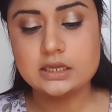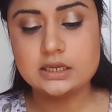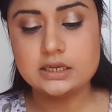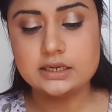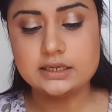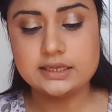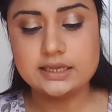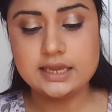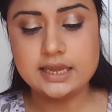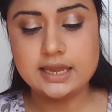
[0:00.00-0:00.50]

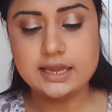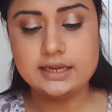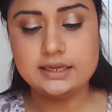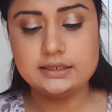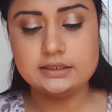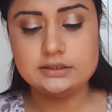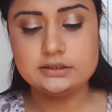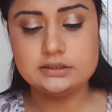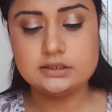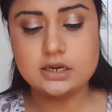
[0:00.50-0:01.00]

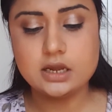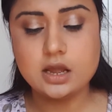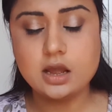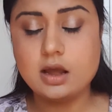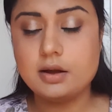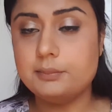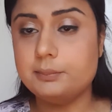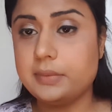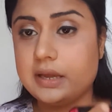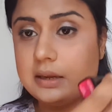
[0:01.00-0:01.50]
again
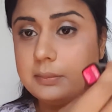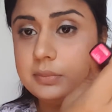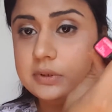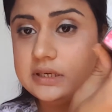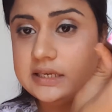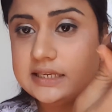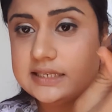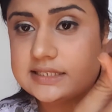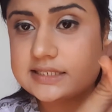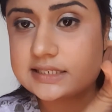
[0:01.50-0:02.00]

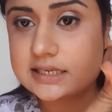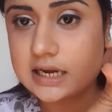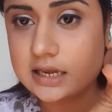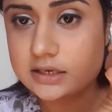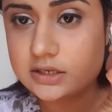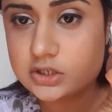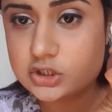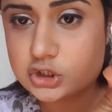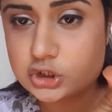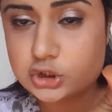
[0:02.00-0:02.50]
Maybelline's
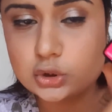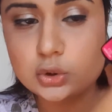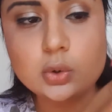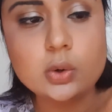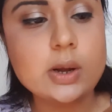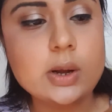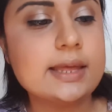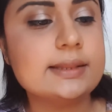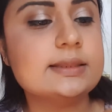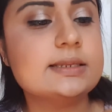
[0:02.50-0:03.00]
Color Show,
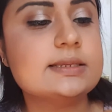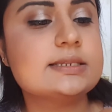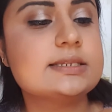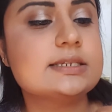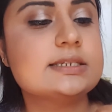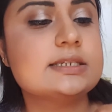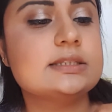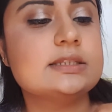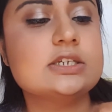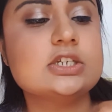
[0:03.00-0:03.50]
and this
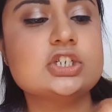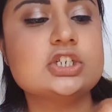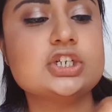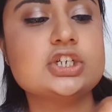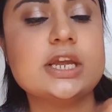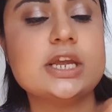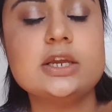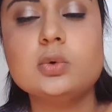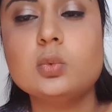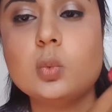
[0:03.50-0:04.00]
is in the
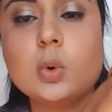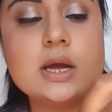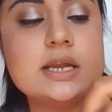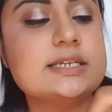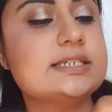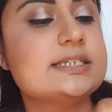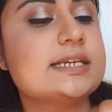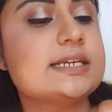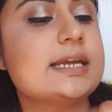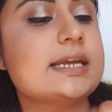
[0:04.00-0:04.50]
shade
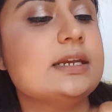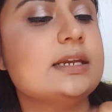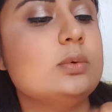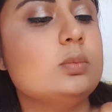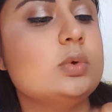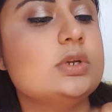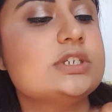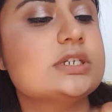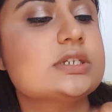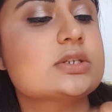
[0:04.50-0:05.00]
110,
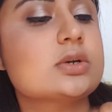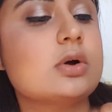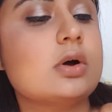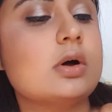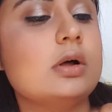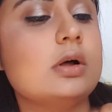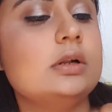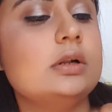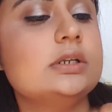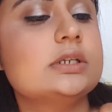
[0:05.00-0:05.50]
which is
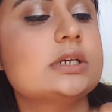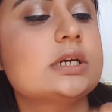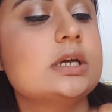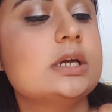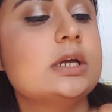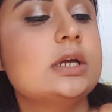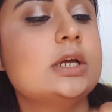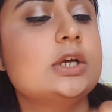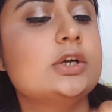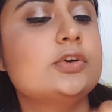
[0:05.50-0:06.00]
called
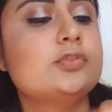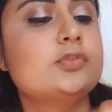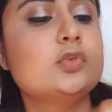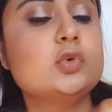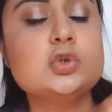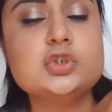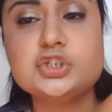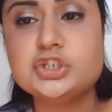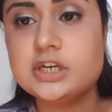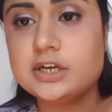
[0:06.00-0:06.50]

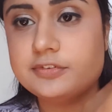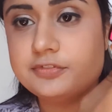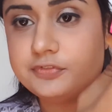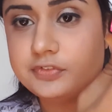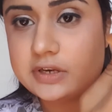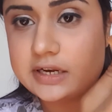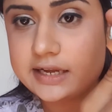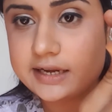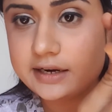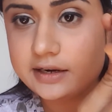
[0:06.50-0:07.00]
Fuchsia
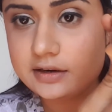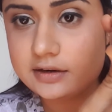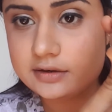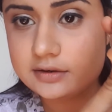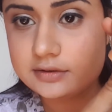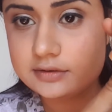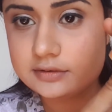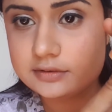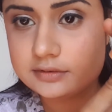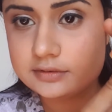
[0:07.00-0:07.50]
Flare.
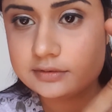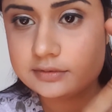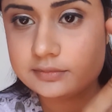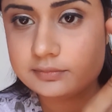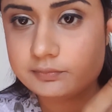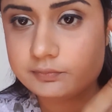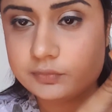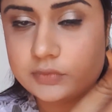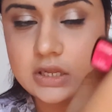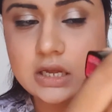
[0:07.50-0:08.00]

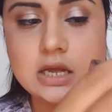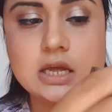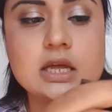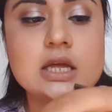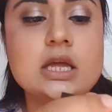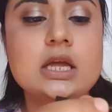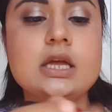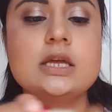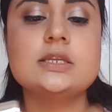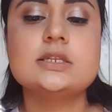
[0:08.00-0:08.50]
Yeah,
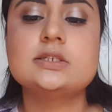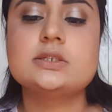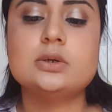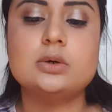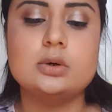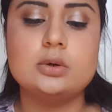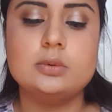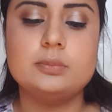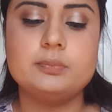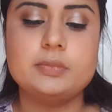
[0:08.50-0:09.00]

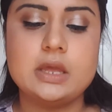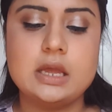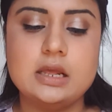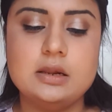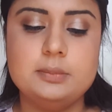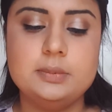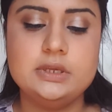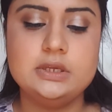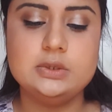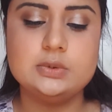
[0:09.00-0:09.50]
so I'll
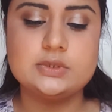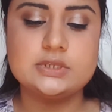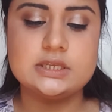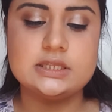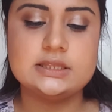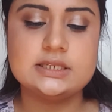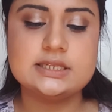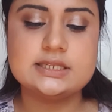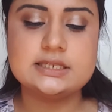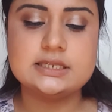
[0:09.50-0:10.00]
be using
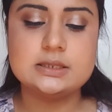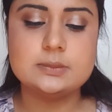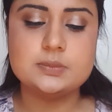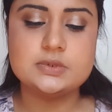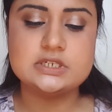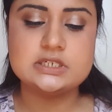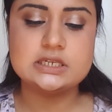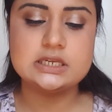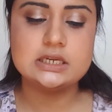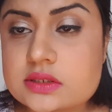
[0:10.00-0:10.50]
this
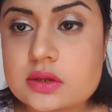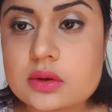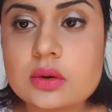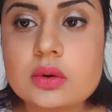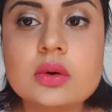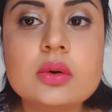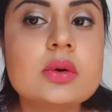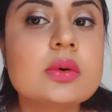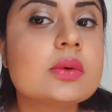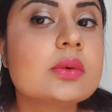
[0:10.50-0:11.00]
lipstick.
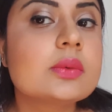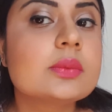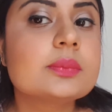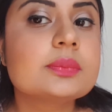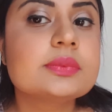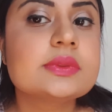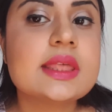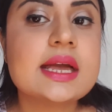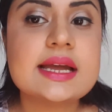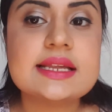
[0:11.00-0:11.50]
So
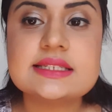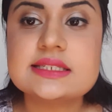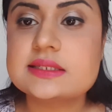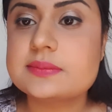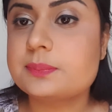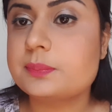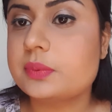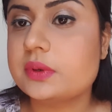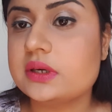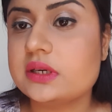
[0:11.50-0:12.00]
that's
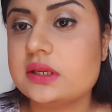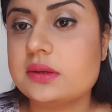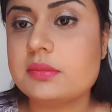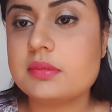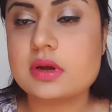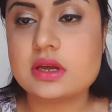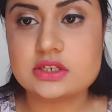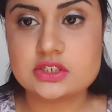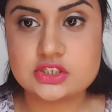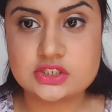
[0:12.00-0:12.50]
pretty
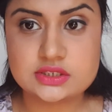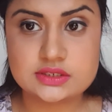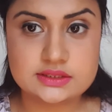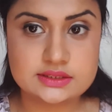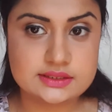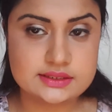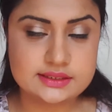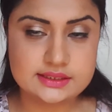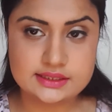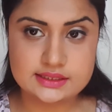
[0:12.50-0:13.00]
much
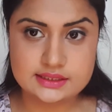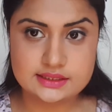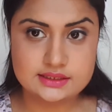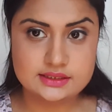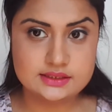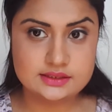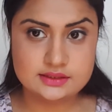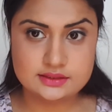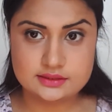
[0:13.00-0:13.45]
the